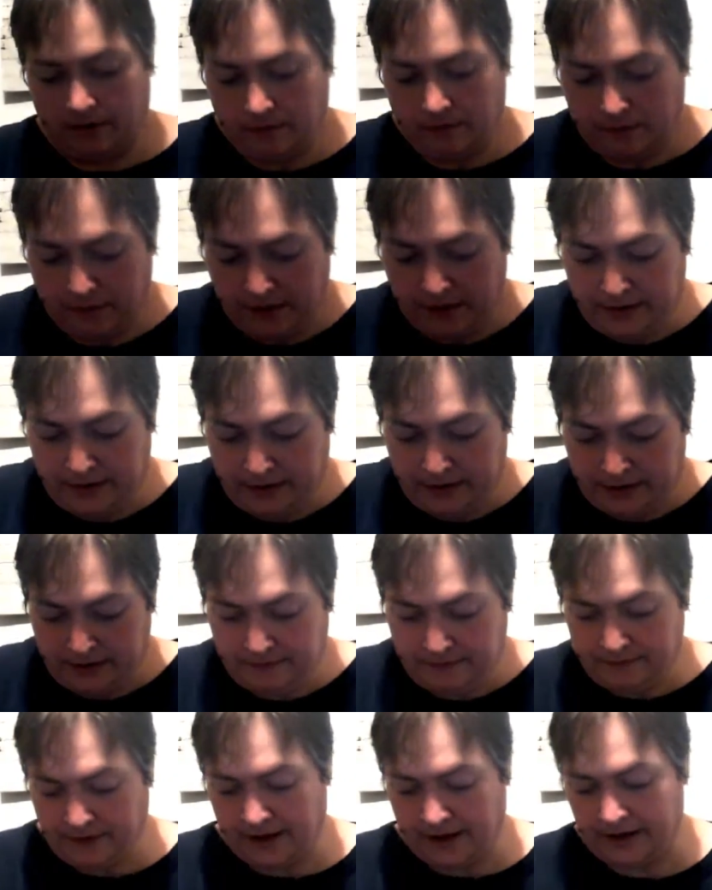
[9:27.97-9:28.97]
We did
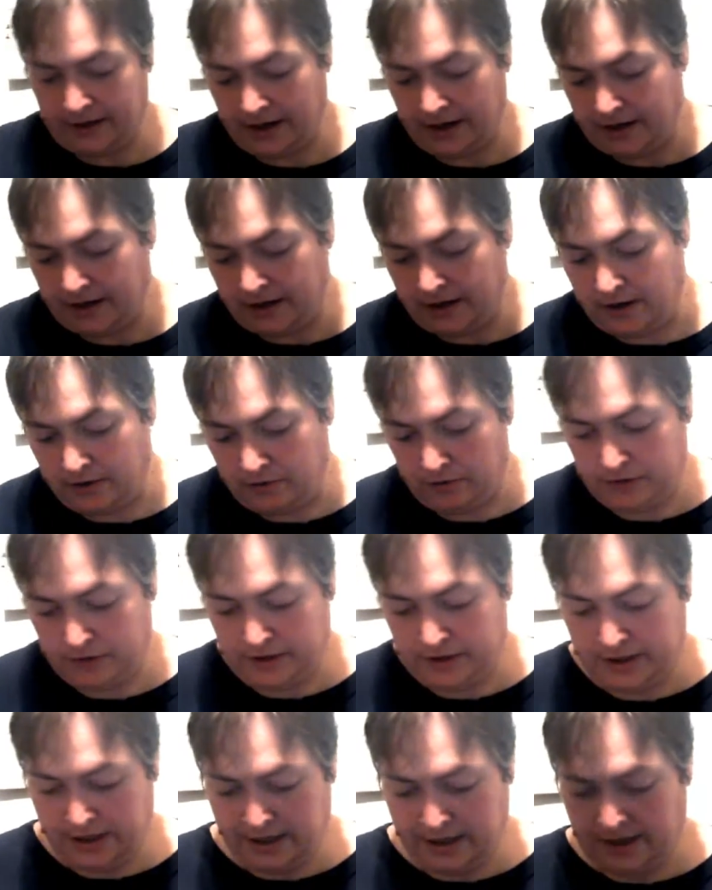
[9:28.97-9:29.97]
find another
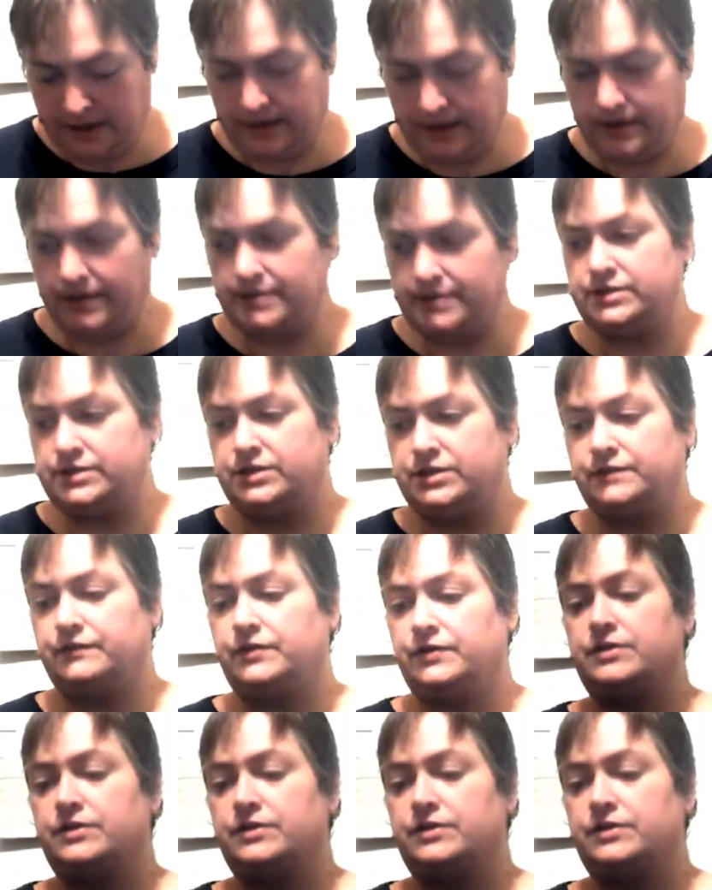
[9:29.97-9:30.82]
tin that's different